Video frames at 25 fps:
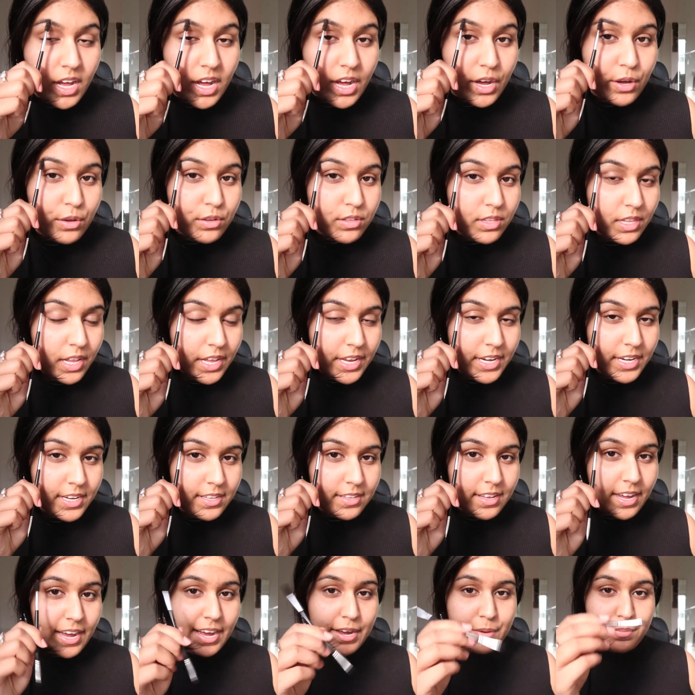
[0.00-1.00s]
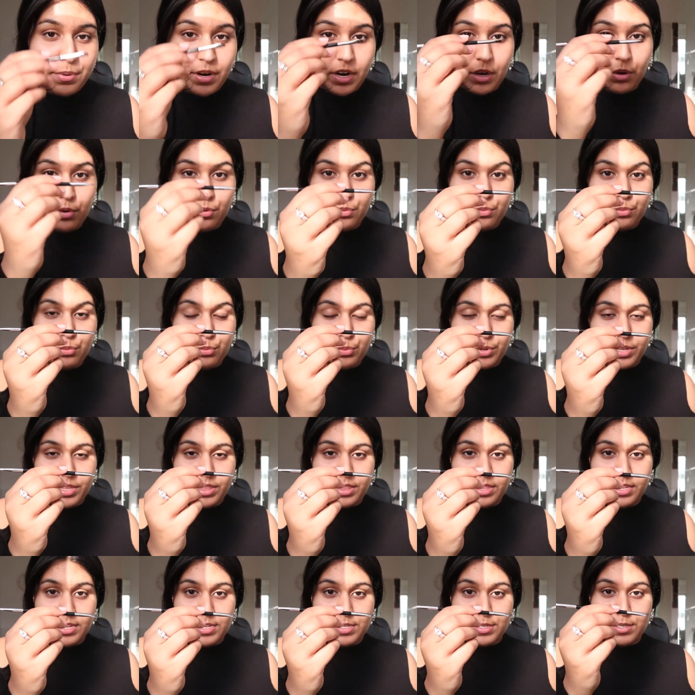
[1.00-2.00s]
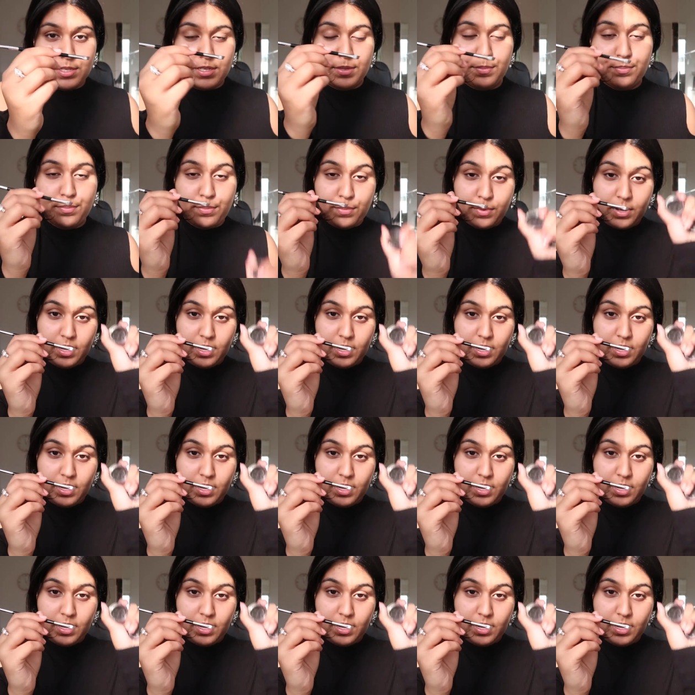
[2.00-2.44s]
outlining the eyebrow with this